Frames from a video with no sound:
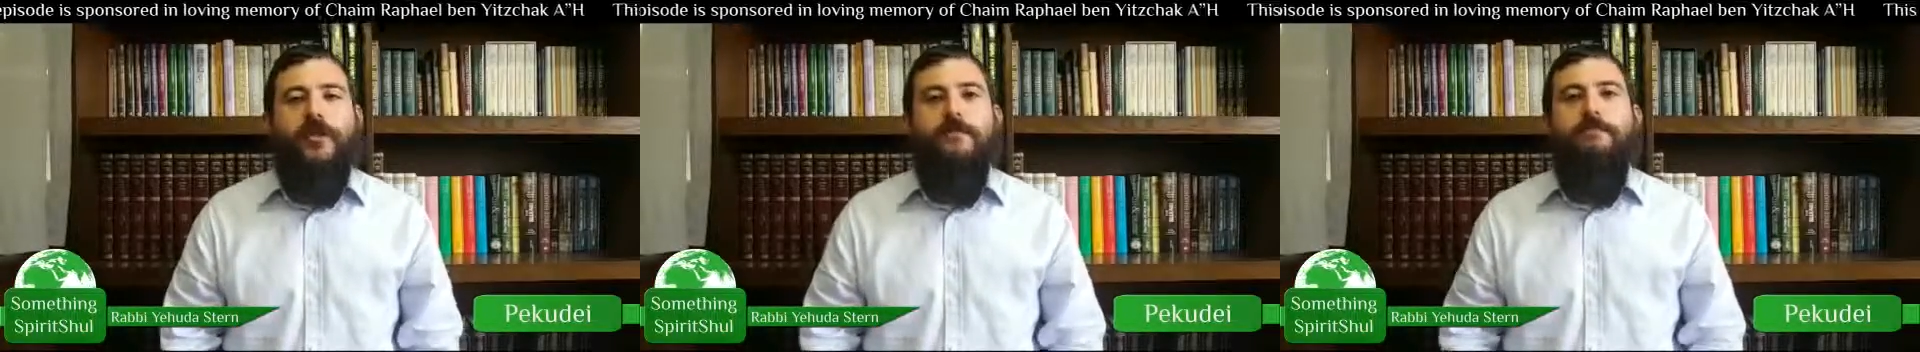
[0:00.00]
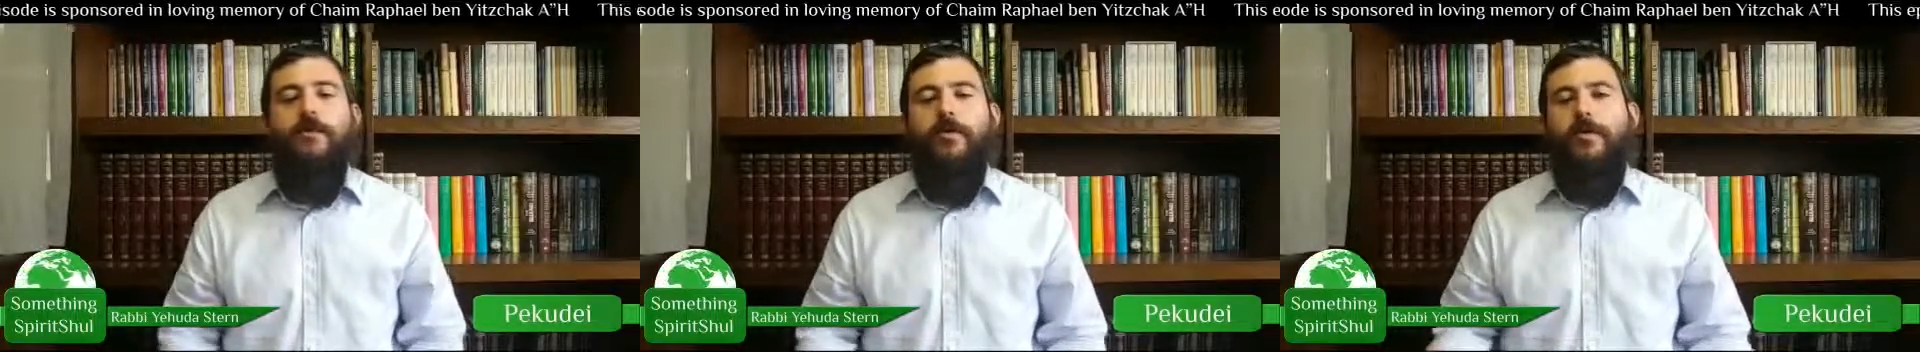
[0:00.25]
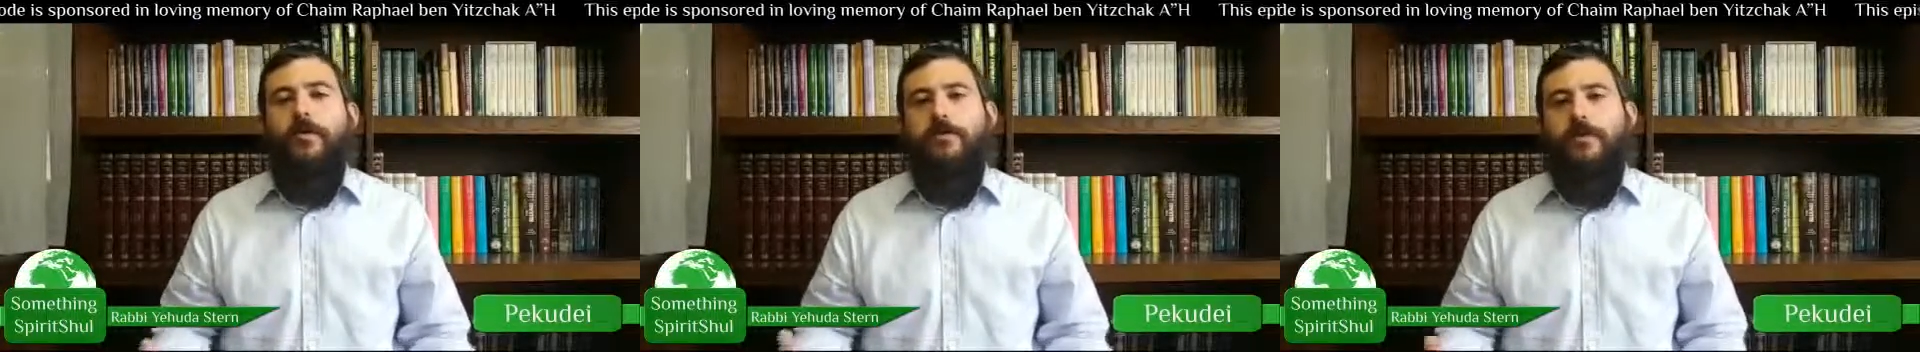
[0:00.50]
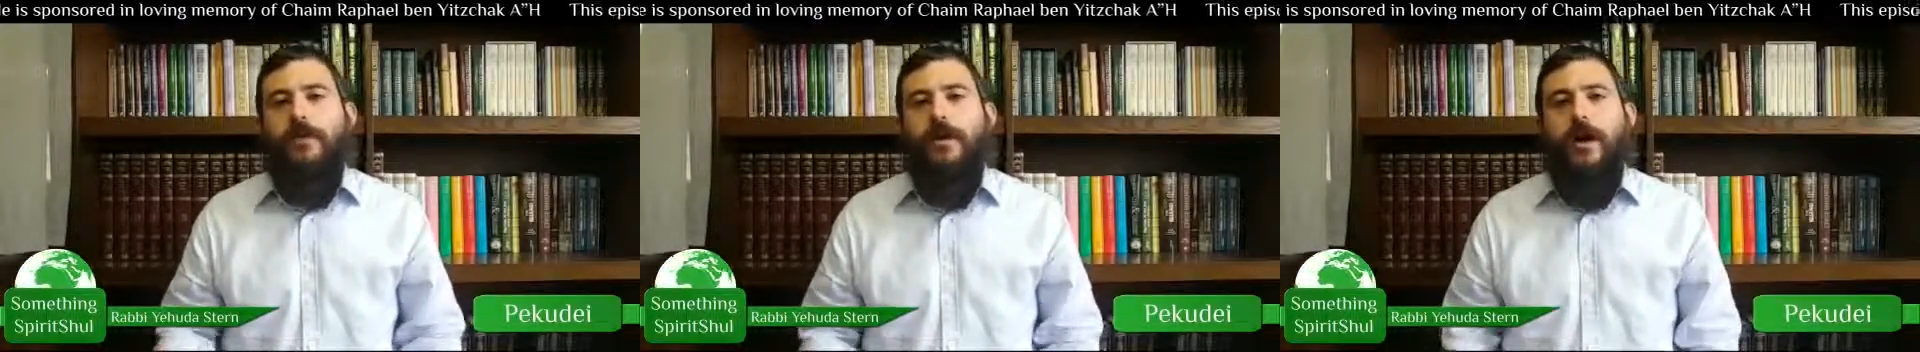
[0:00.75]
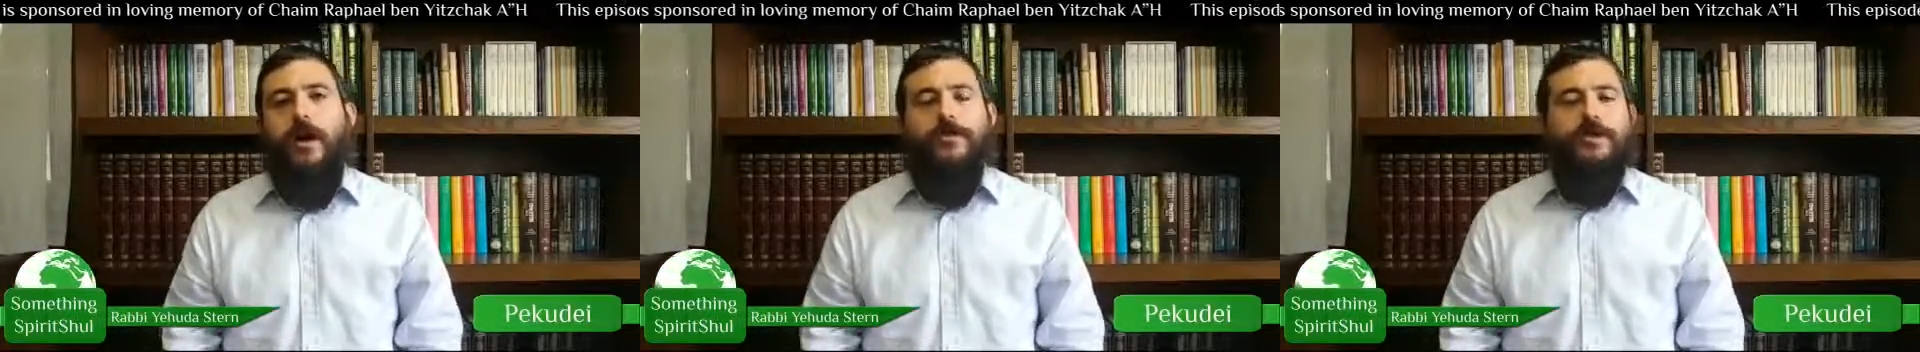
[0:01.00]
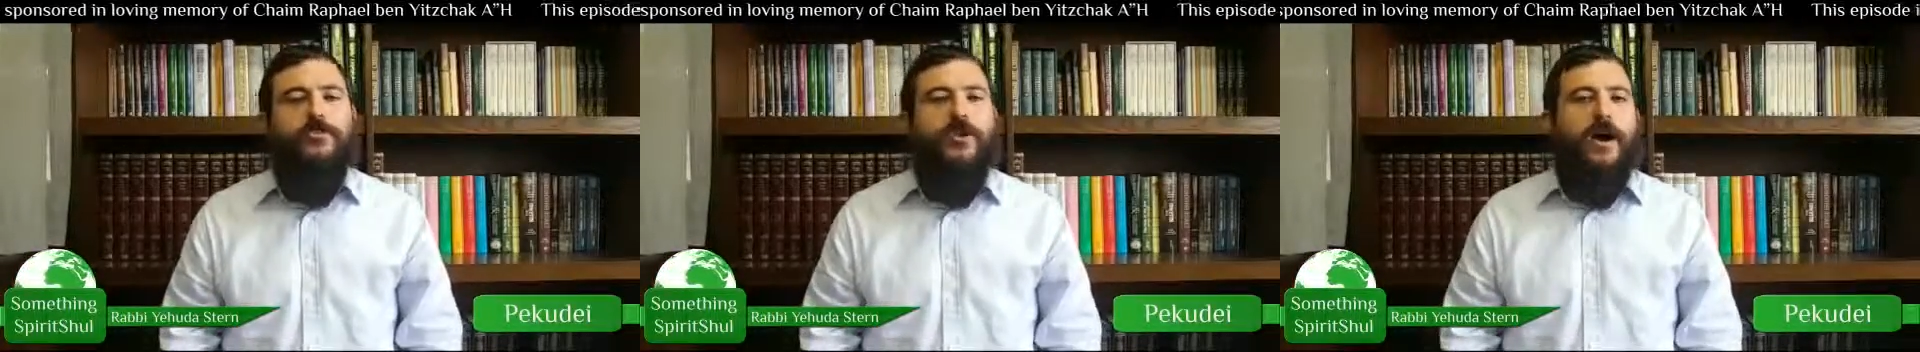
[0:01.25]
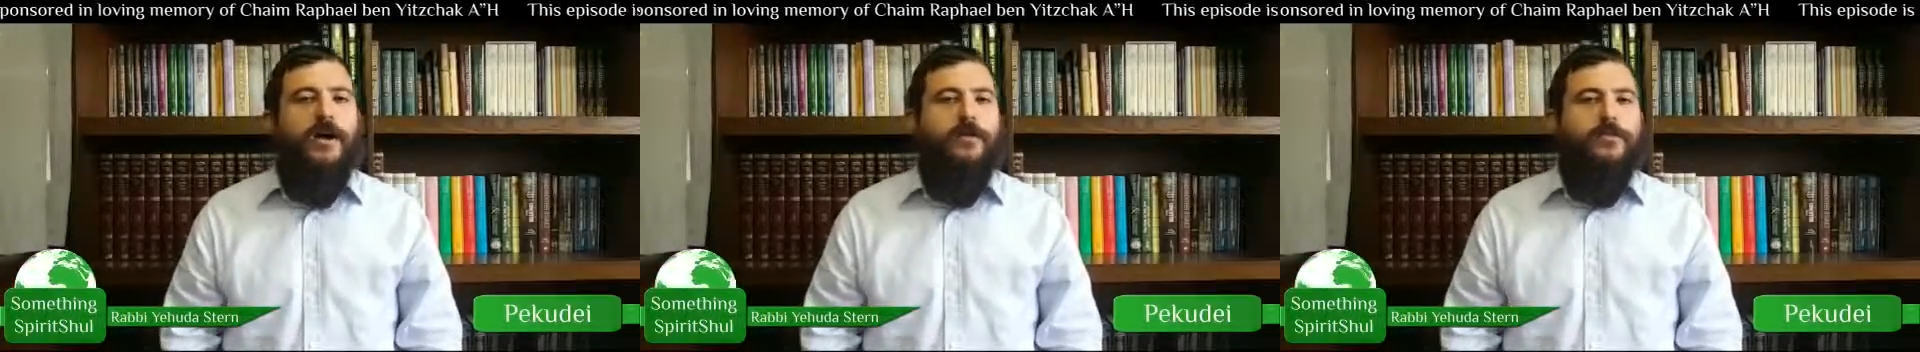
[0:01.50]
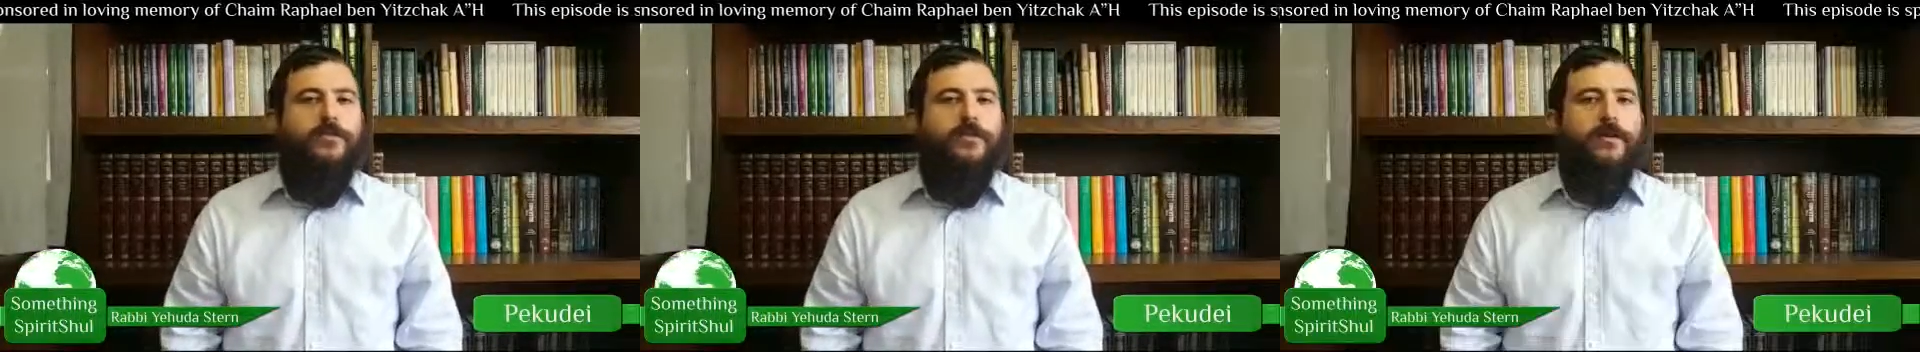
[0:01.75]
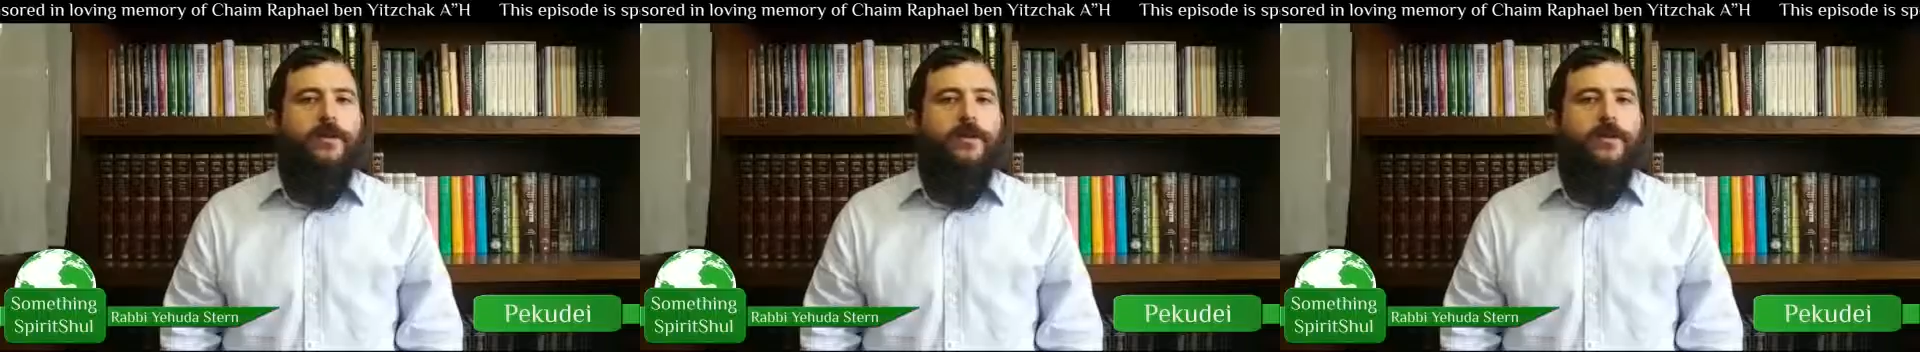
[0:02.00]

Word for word: and the miracle of a child,